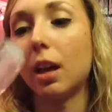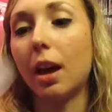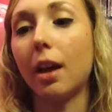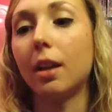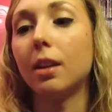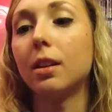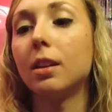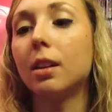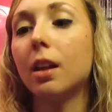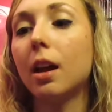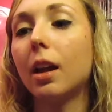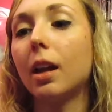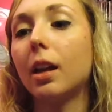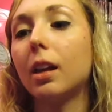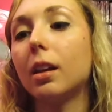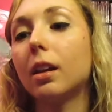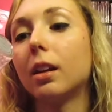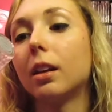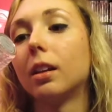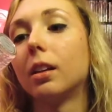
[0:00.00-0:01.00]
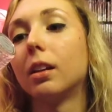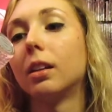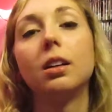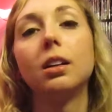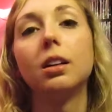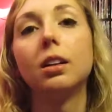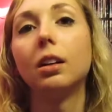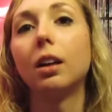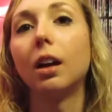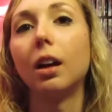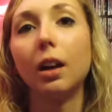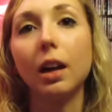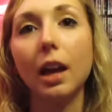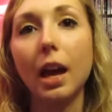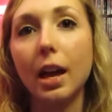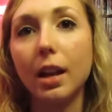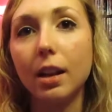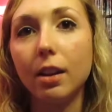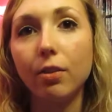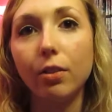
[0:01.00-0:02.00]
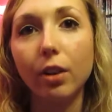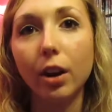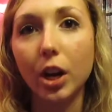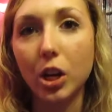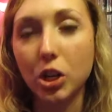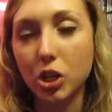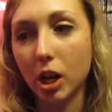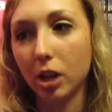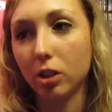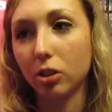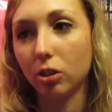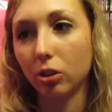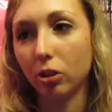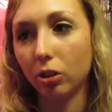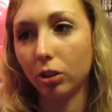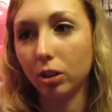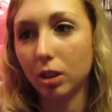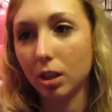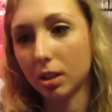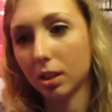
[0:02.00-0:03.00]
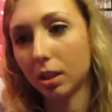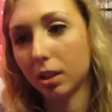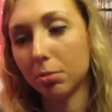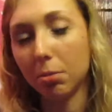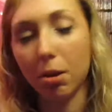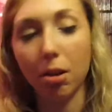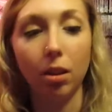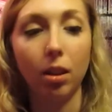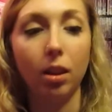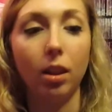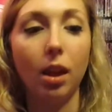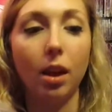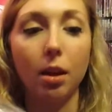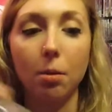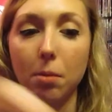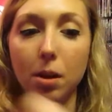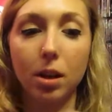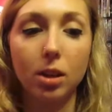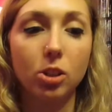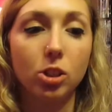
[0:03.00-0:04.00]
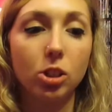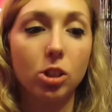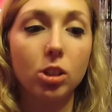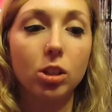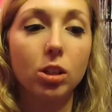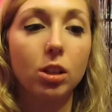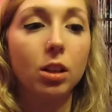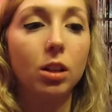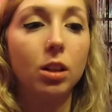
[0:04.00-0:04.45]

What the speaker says: At night, again, very gentle, doesn't smell like much.